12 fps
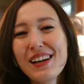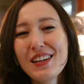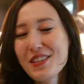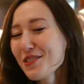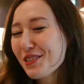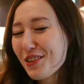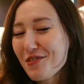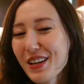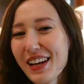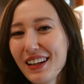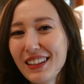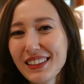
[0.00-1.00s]
You don't
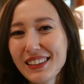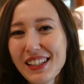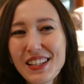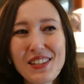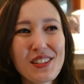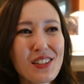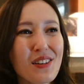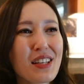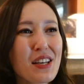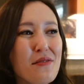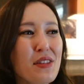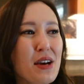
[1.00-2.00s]
react. You don't
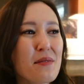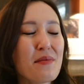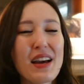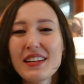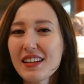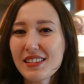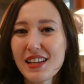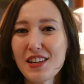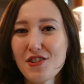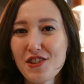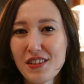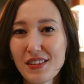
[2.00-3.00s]
give them any
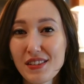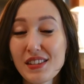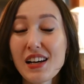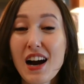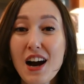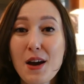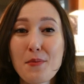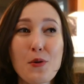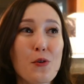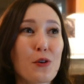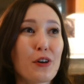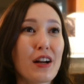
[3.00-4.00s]
attention, time,
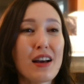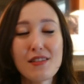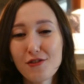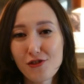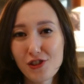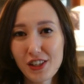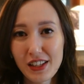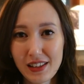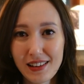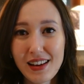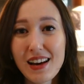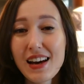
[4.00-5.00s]
or energy.
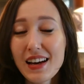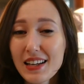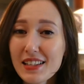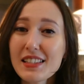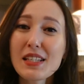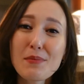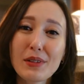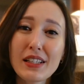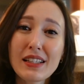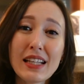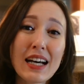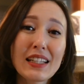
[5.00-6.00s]
It is
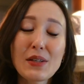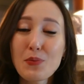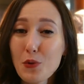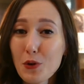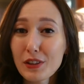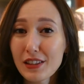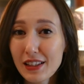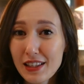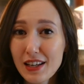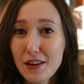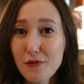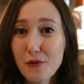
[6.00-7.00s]
simply not important
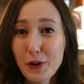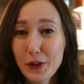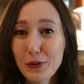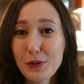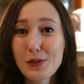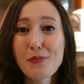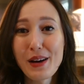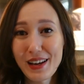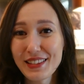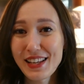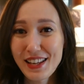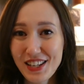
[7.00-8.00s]
enough for you to pay
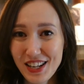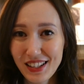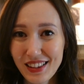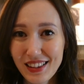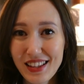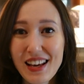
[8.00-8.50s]
attention.